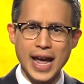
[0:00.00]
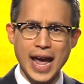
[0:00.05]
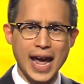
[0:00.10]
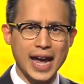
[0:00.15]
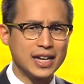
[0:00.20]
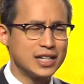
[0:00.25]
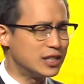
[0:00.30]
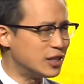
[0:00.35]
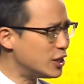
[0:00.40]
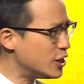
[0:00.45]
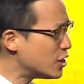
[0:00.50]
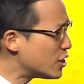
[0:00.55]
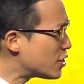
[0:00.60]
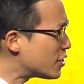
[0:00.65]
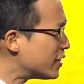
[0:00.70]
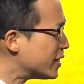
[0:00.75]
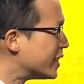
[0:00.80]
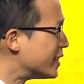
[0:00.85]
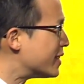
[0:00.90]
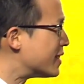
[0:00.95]
And
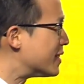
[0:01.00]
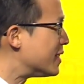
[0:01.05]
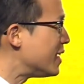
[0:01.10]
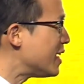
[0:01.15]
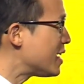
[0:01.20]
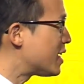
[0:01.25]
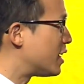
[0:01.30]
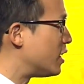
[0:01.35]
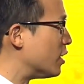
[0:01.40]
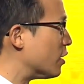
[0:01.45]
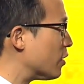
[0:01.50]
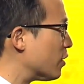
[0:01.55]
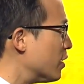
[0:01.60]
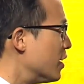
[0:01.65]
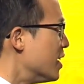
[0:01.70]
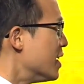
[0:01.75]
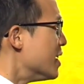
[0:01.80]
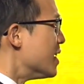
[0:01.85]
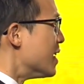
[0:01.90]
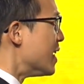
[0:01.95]
here Ezekiel
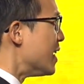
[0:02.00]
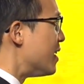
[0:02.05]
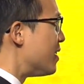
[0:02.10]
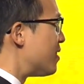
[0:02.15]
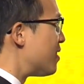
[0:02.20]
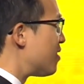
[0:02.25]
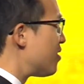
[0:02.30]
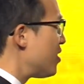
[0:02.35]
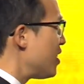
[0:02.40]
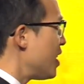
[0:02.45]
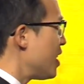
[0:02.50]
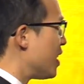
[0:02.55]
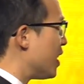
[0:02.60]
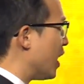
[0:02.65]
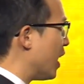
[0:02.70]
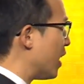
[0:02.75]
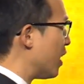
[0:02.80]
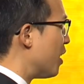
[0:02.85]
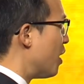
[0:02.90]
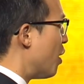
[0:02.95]
is
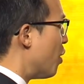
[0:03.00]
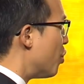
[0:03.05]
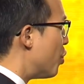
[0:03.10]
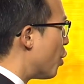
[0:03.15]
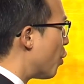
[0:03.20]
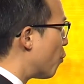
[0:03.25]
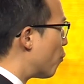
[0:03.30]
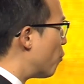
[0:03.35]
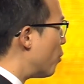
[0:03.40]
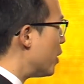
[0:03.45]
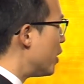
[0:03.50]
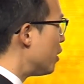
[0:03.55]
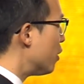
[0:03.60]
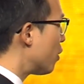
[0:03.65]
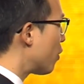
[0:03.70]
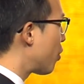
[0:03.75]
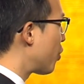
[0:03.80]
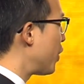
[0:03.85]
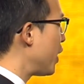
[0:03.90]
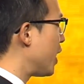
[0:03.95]
seeing the
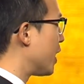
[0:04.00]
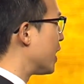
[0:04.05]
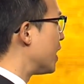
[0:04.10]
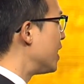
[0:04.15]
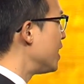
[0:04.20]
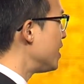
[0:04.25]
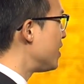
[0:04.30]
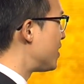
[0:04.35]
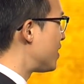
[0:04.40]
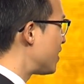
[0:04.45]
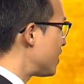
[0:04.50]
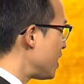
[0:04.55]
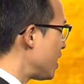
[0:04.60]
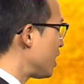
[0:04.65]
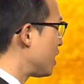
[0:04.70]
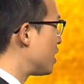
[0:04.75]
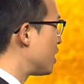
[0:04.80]
real thing. He's seeing